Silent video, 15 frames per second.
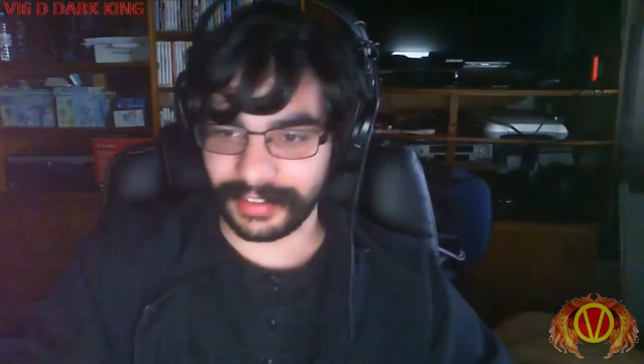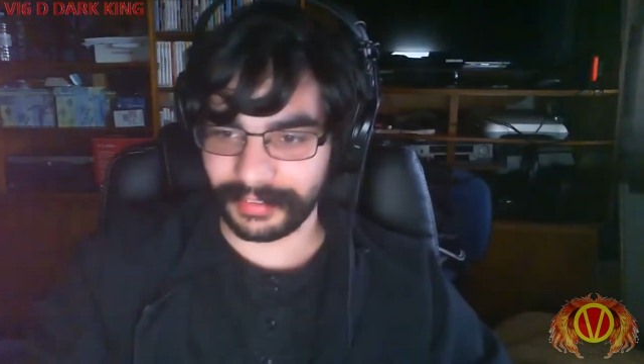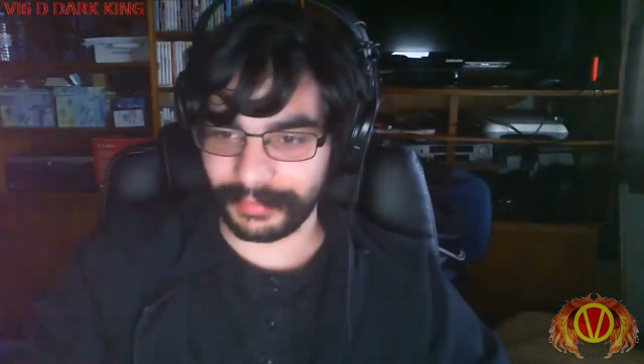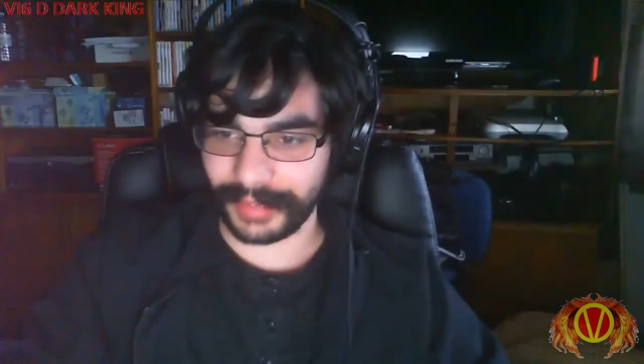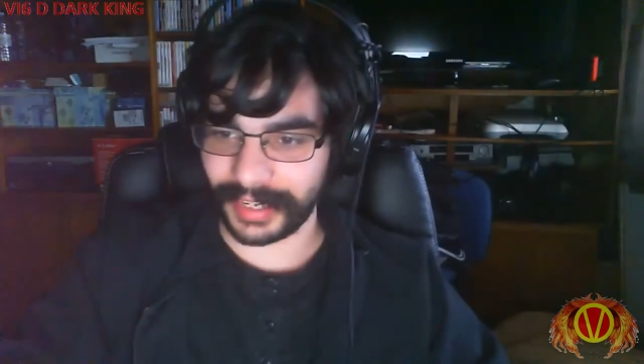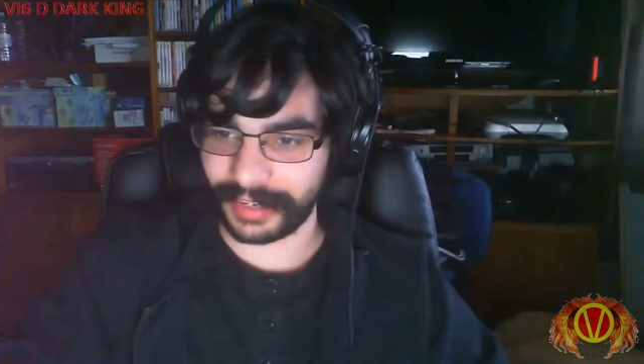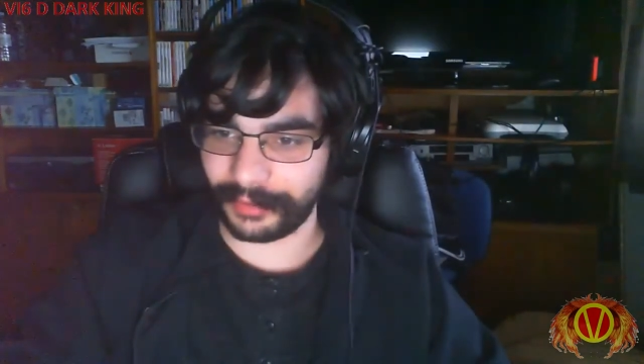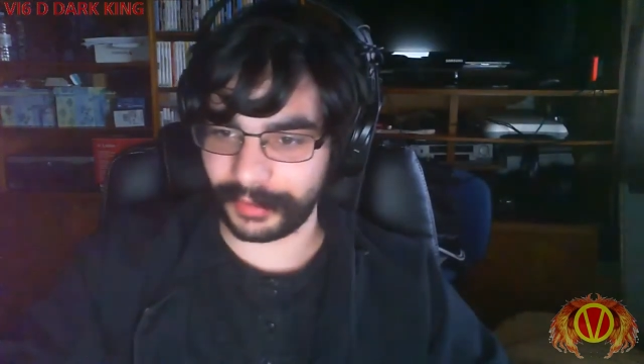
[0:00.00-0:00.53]

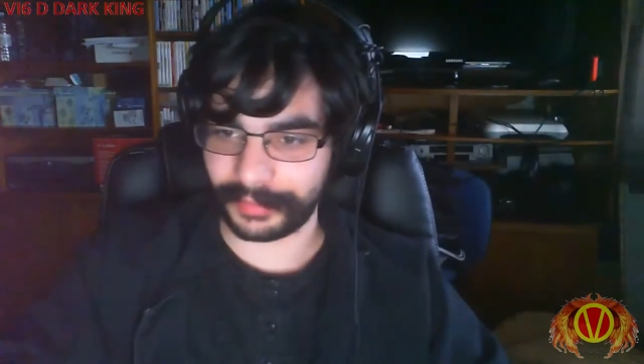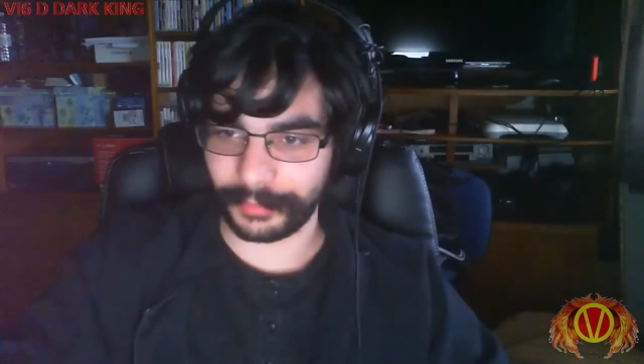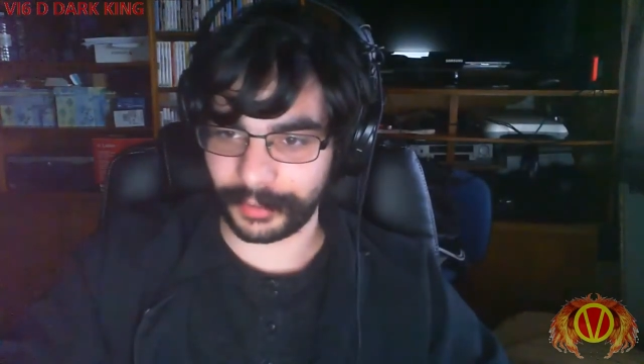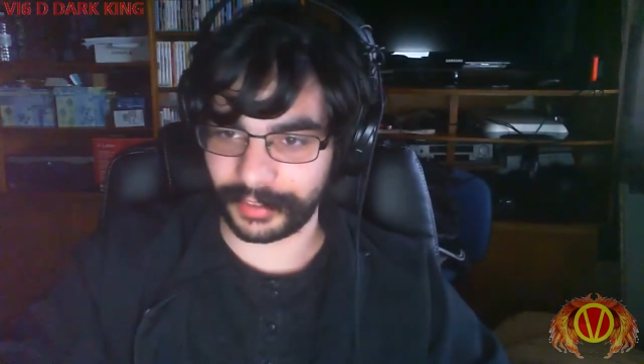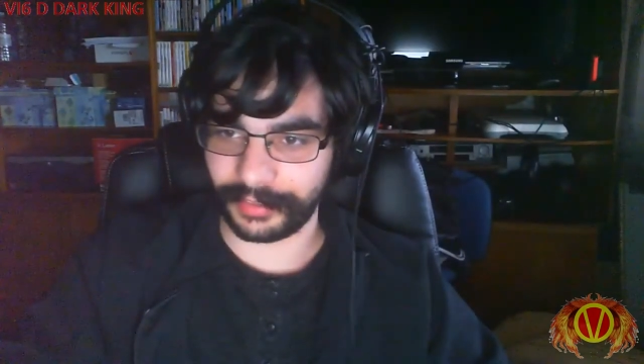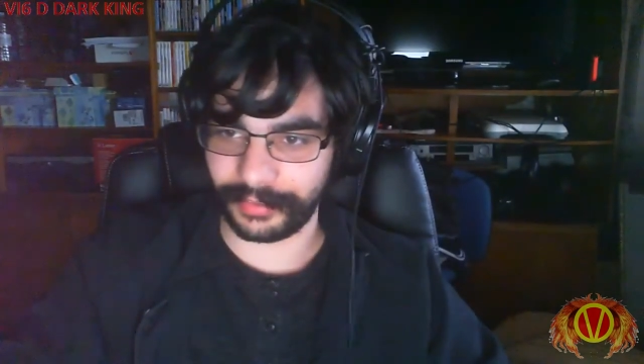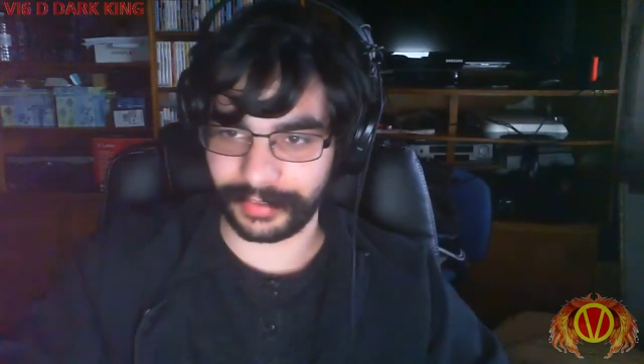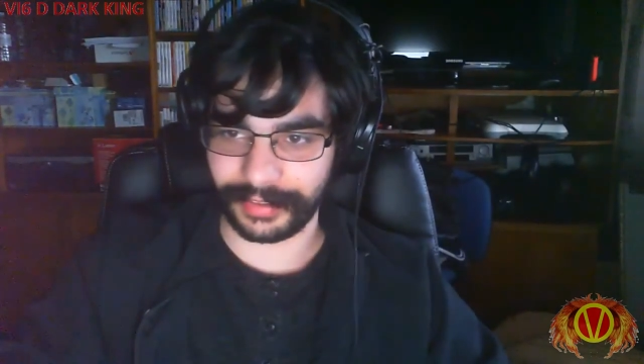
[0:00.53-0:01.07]
Man, I wish more
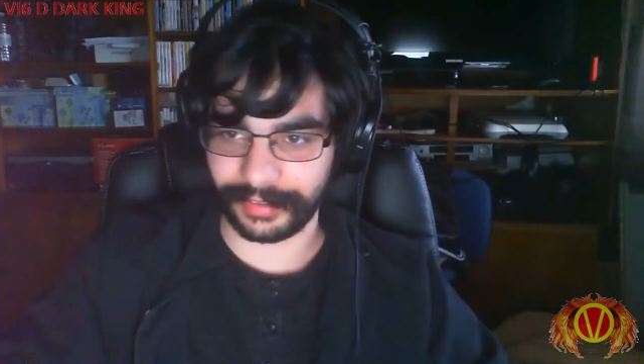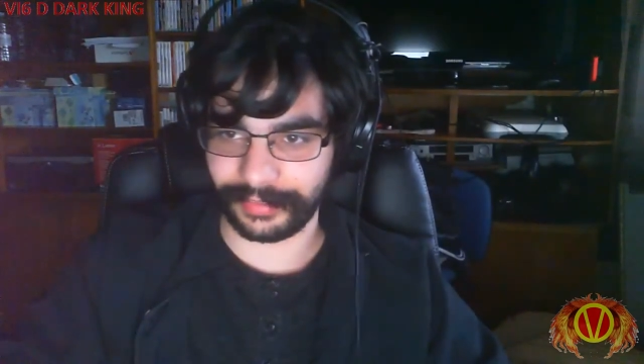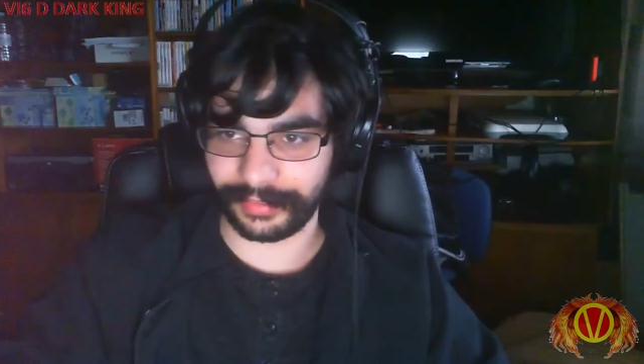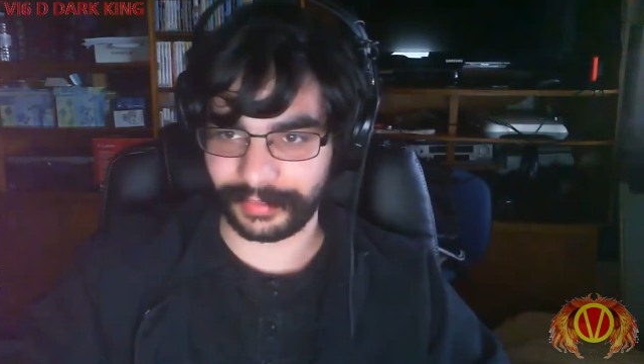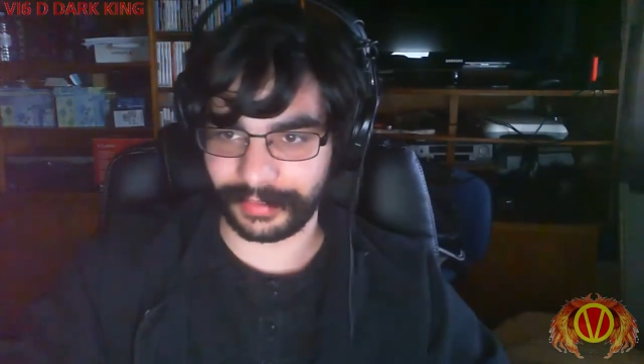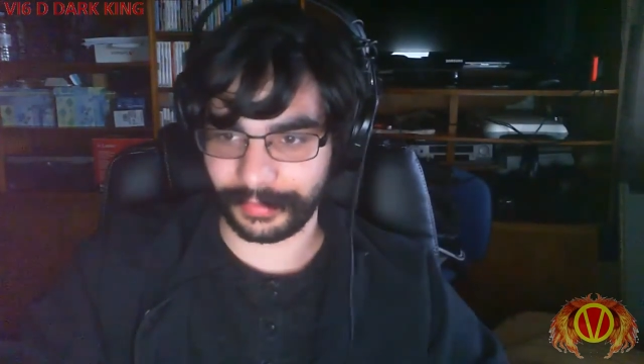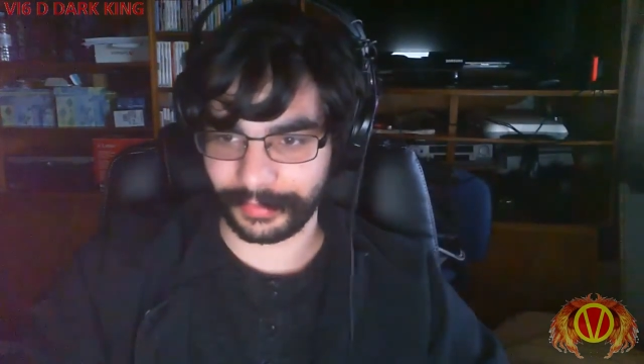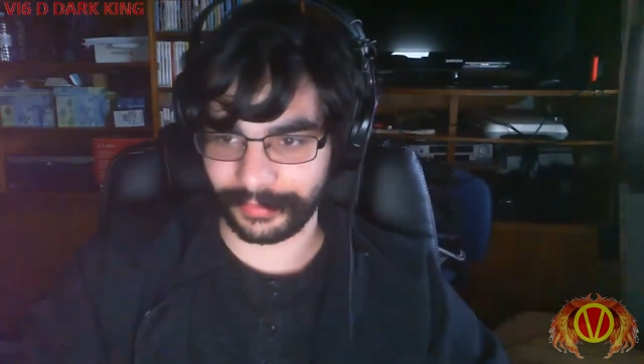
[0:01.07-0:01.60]
series
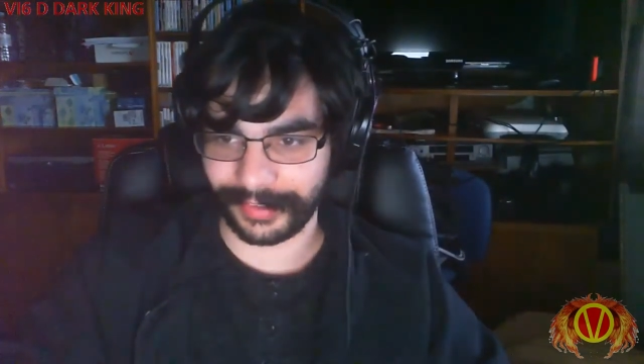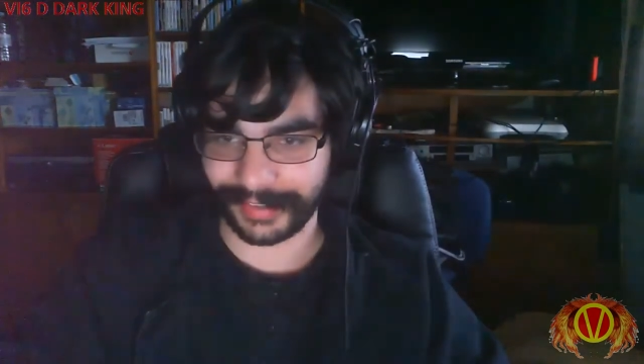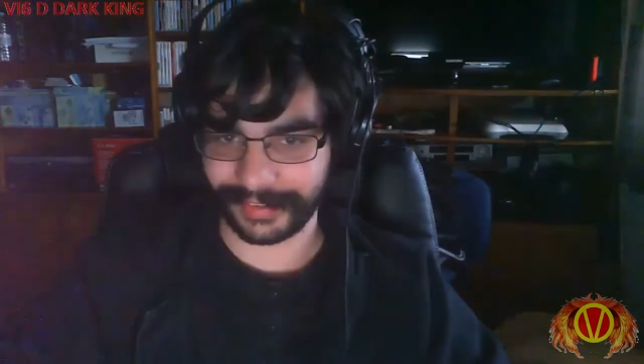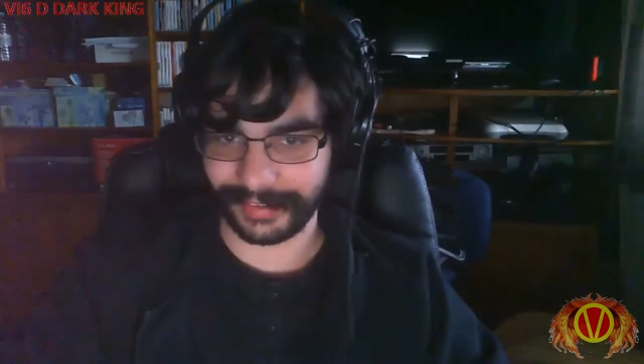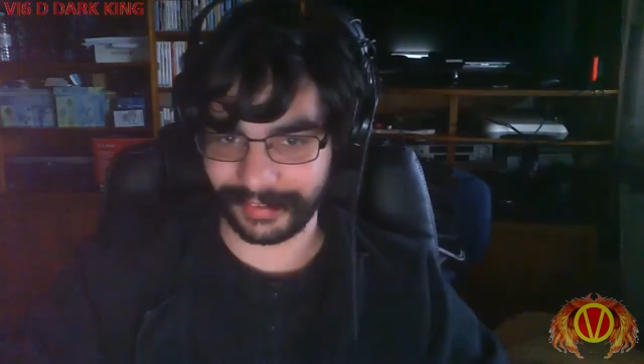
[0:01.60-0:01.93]
did something like